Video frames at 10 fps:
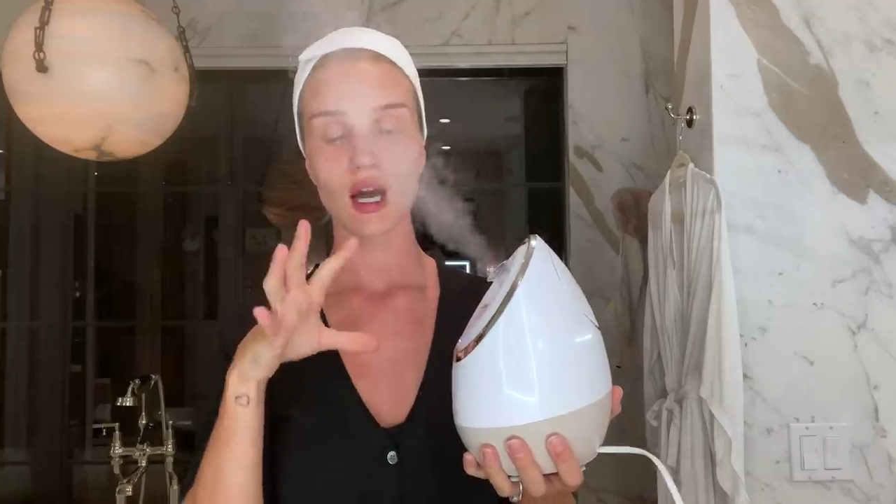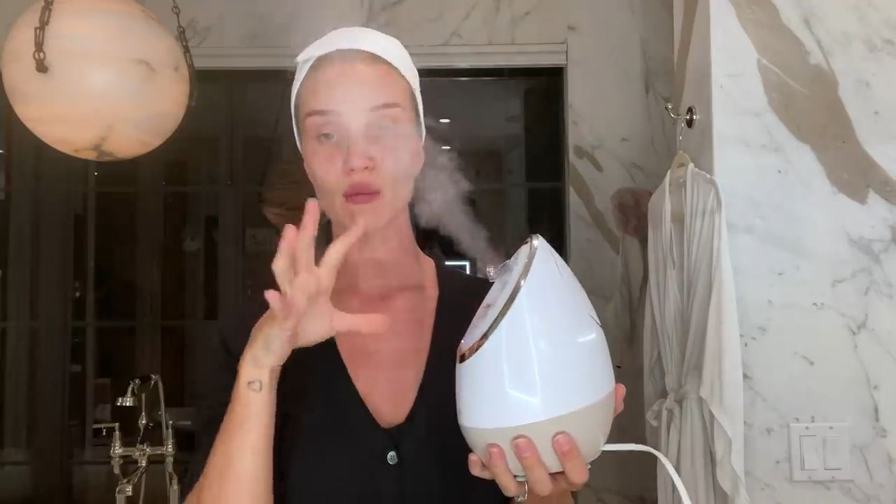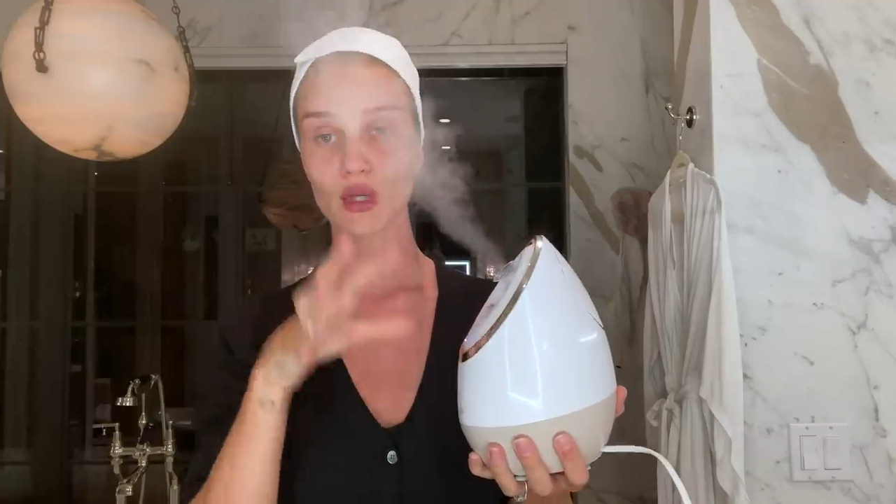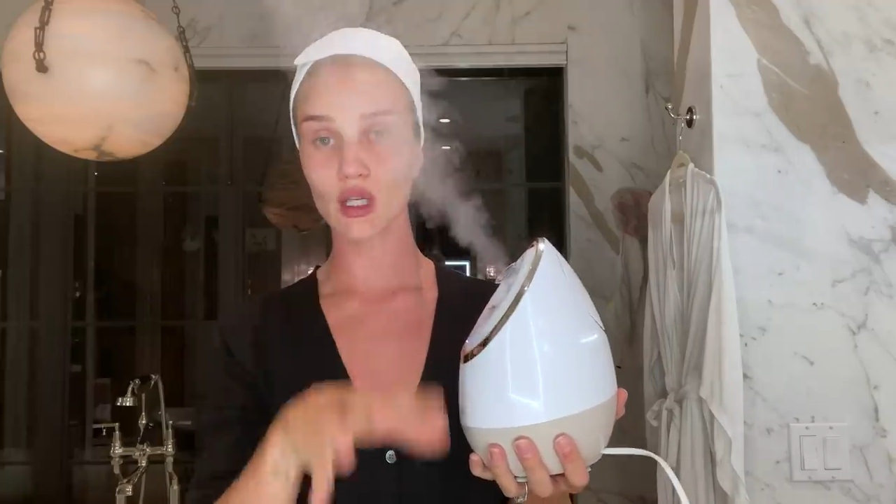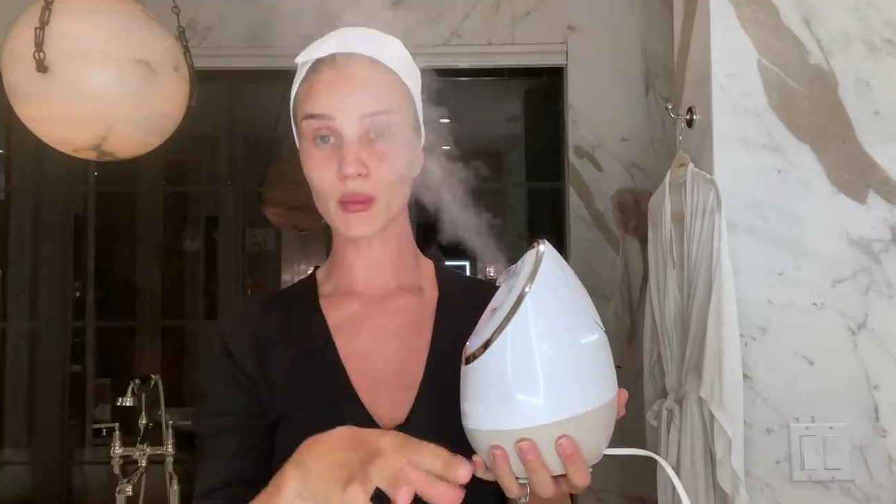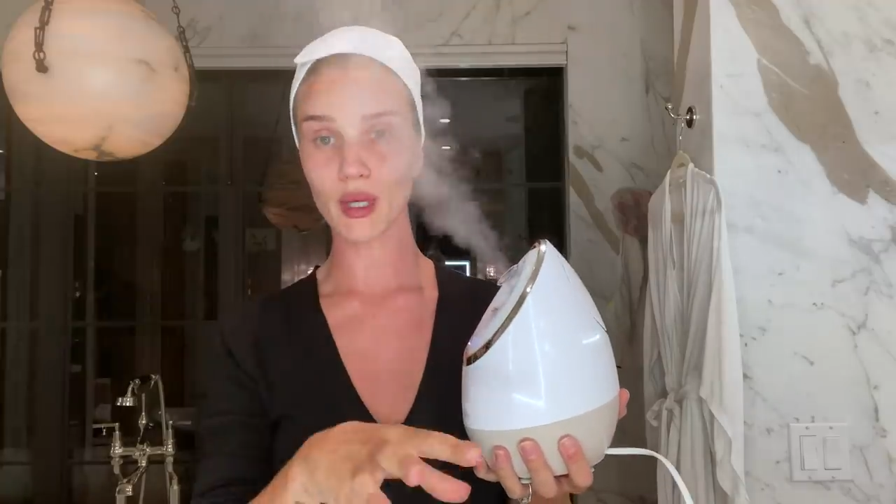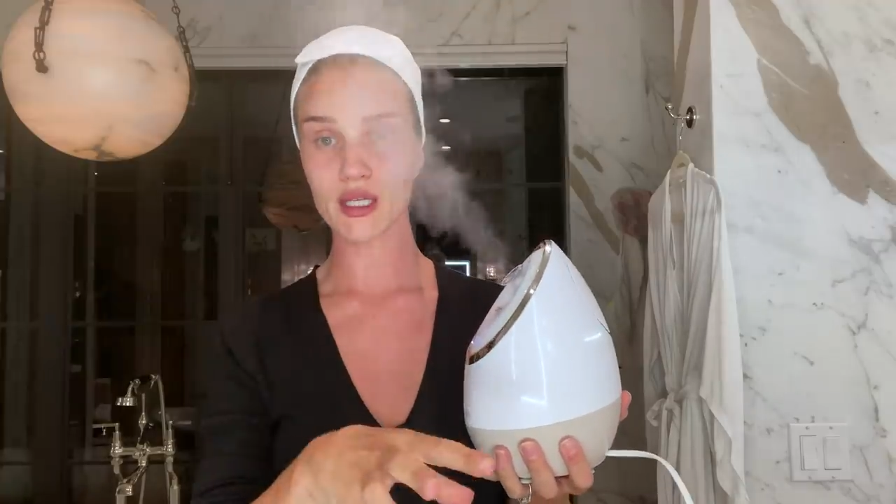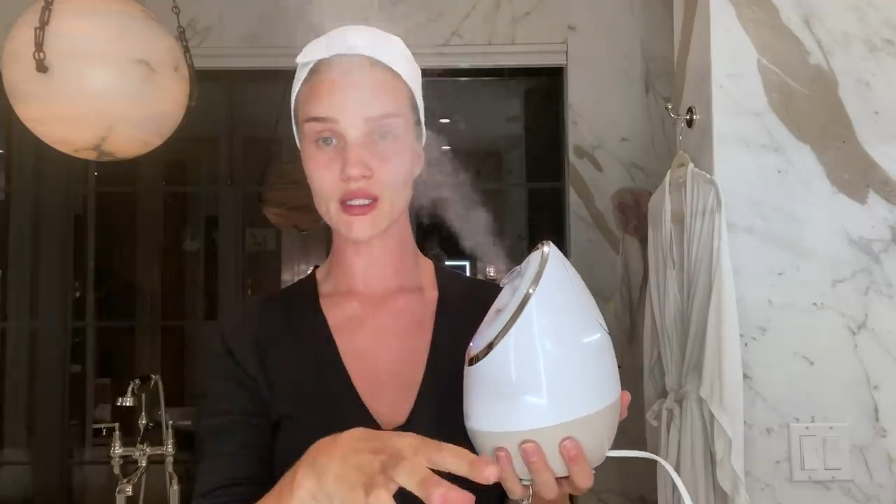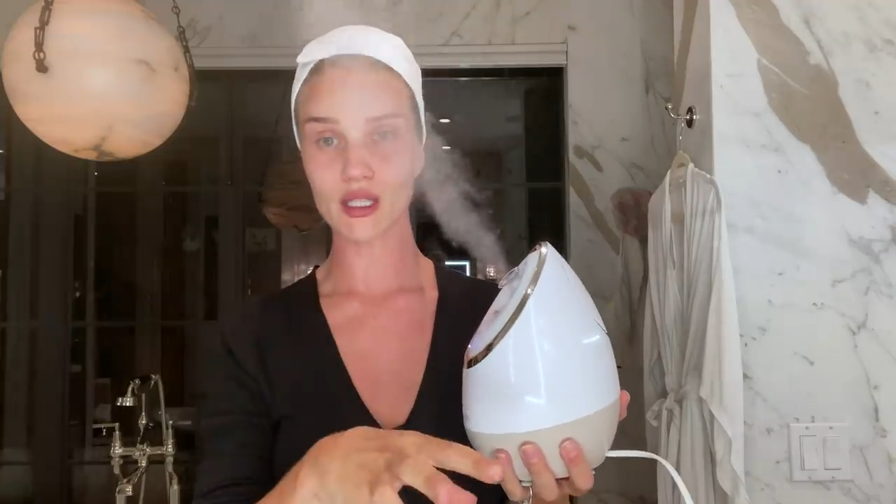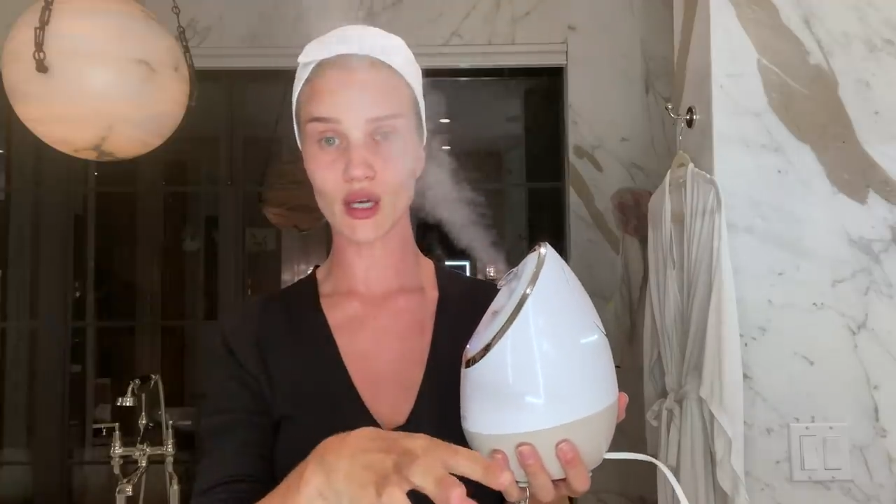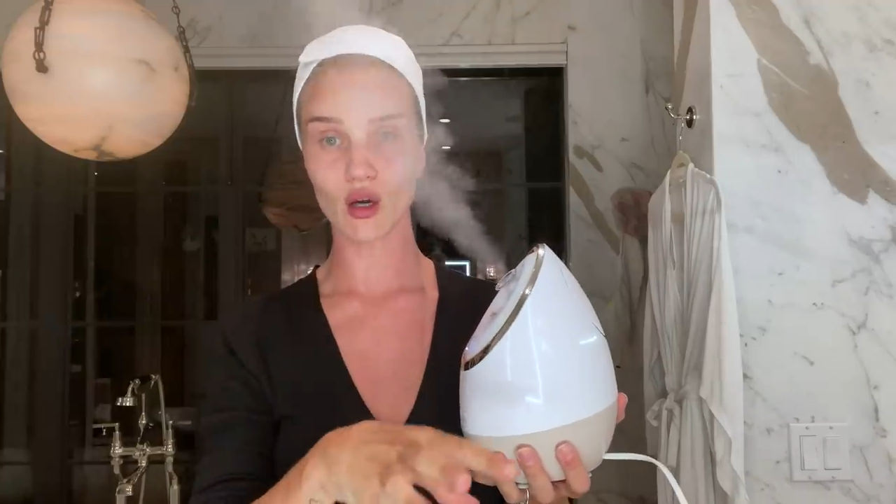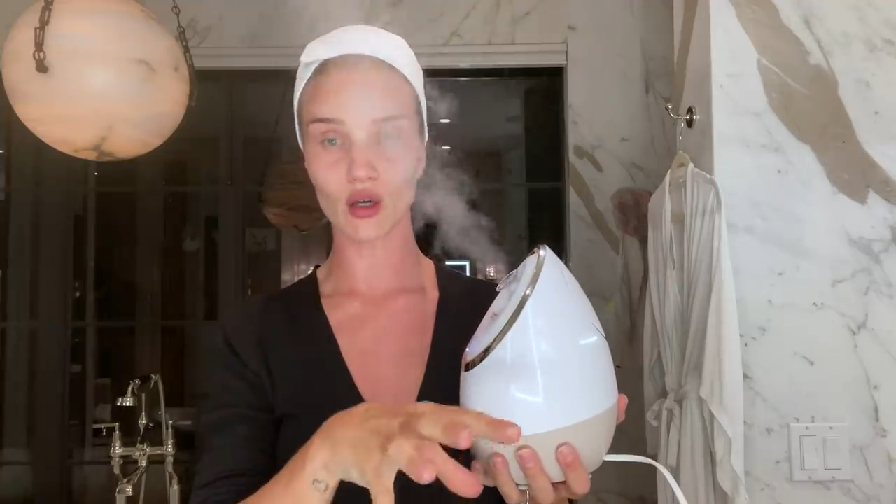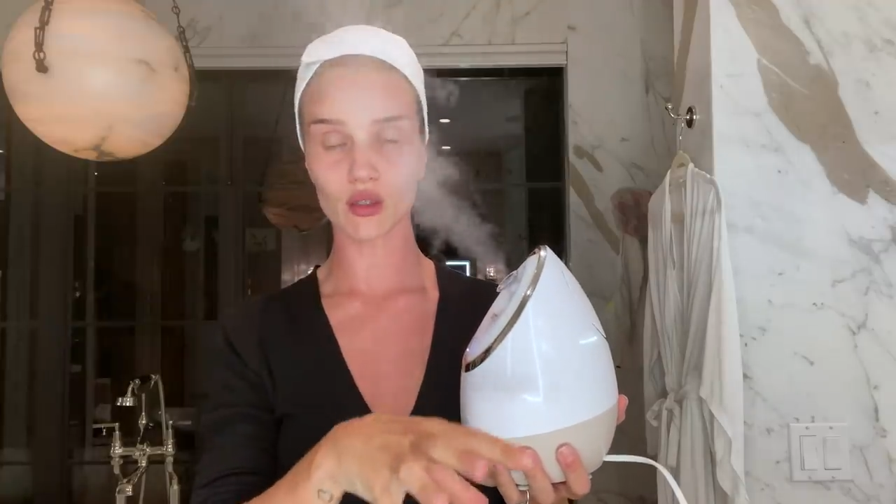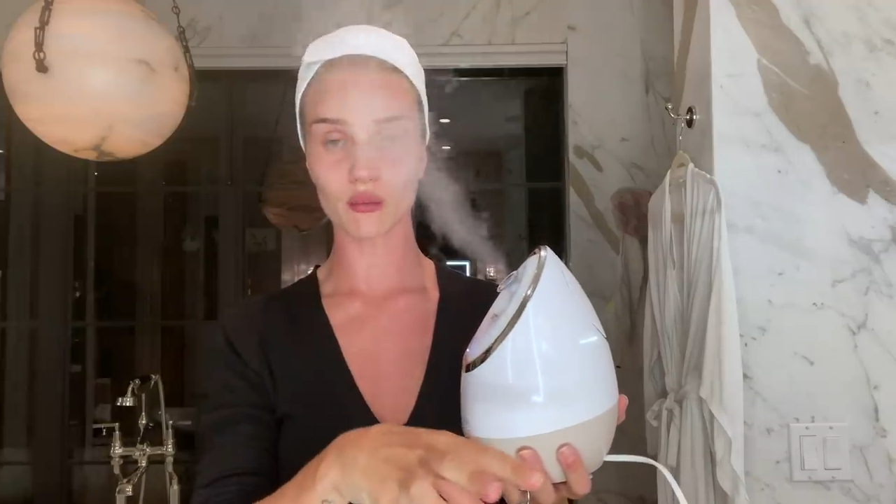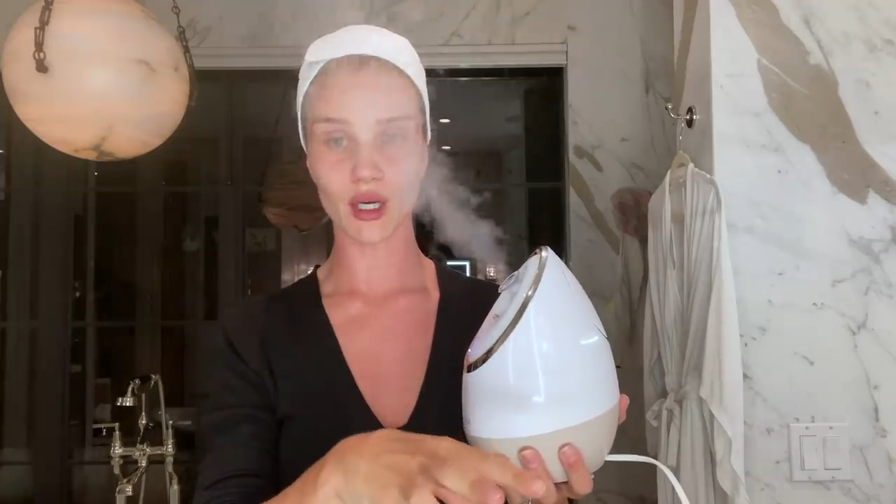I'm gonna place it
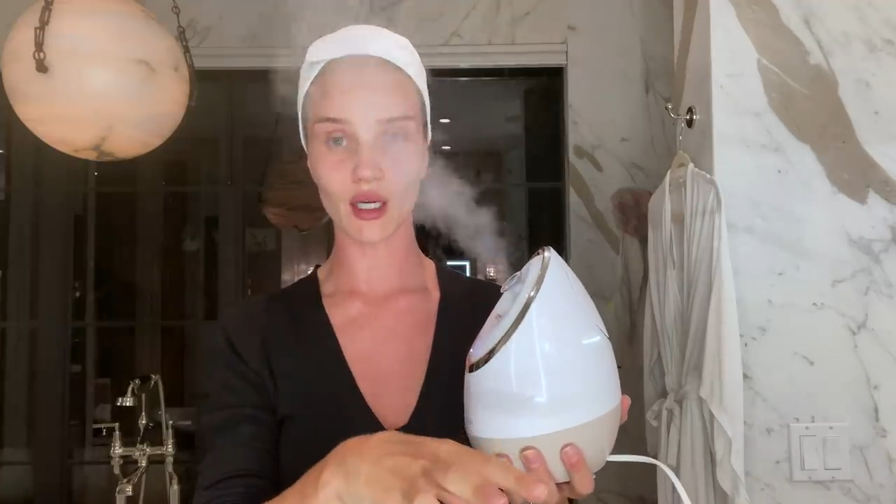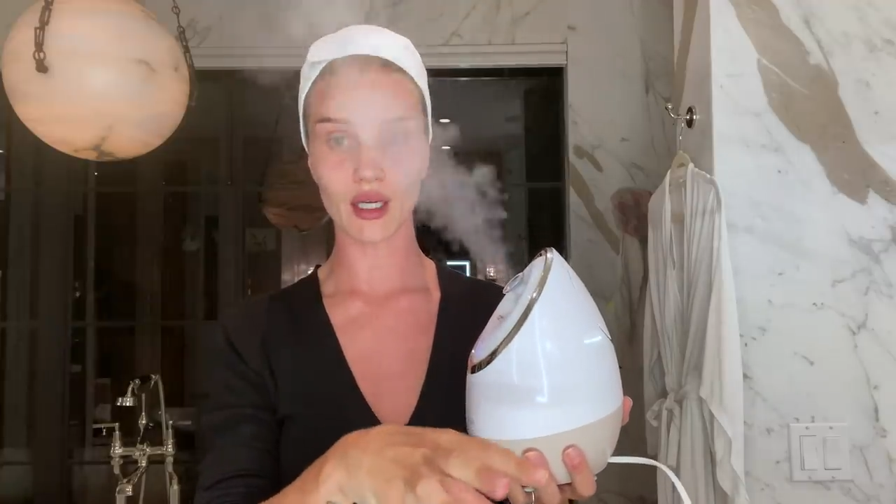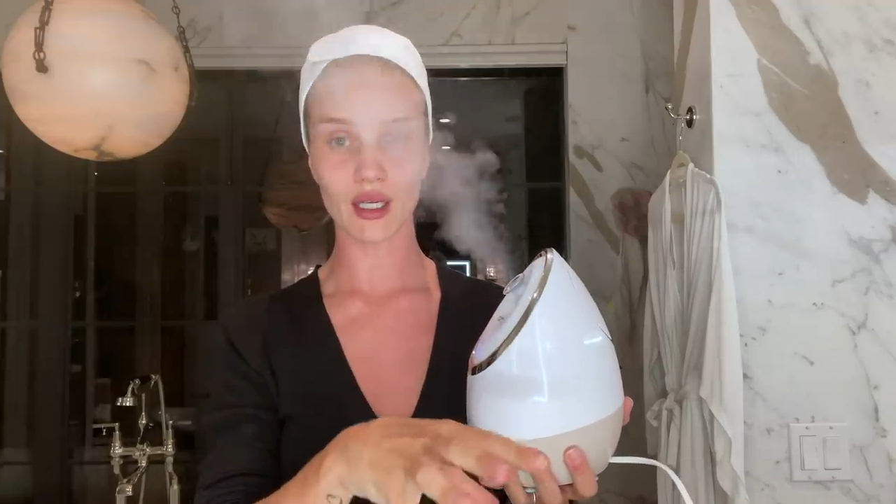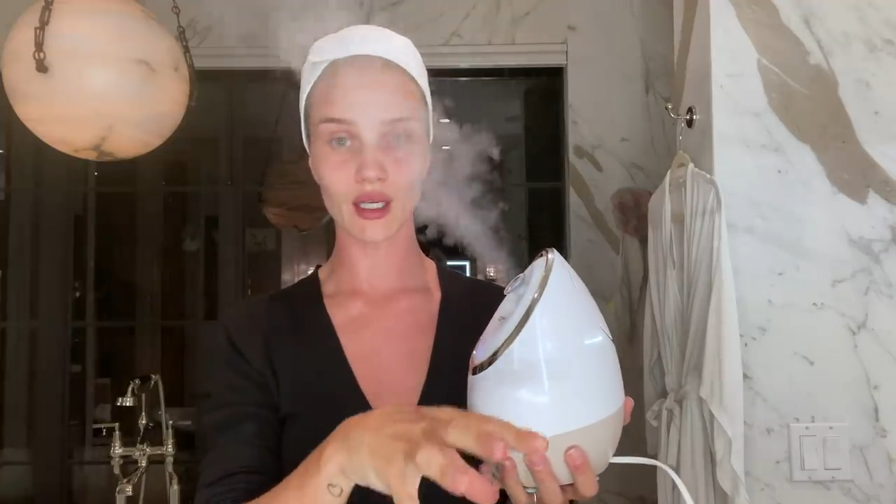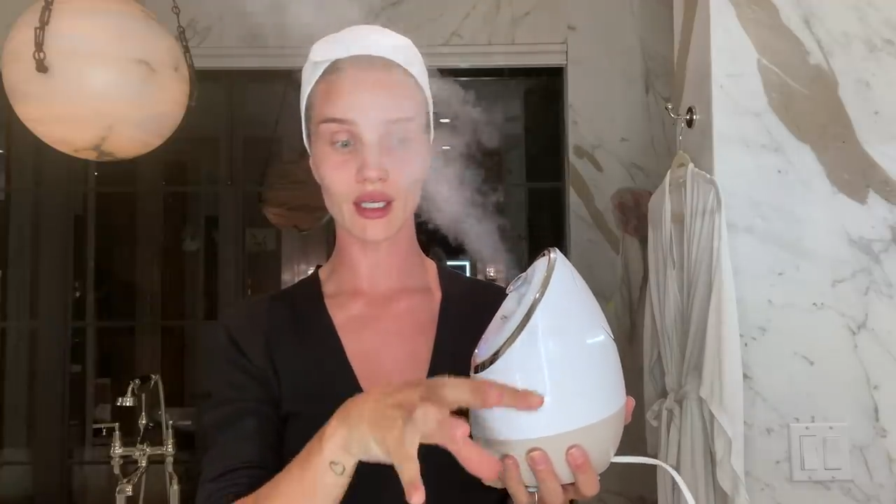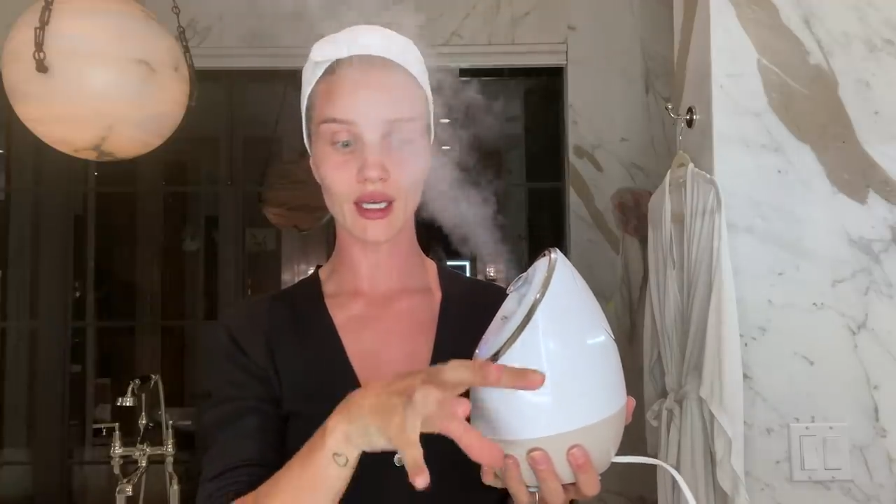on my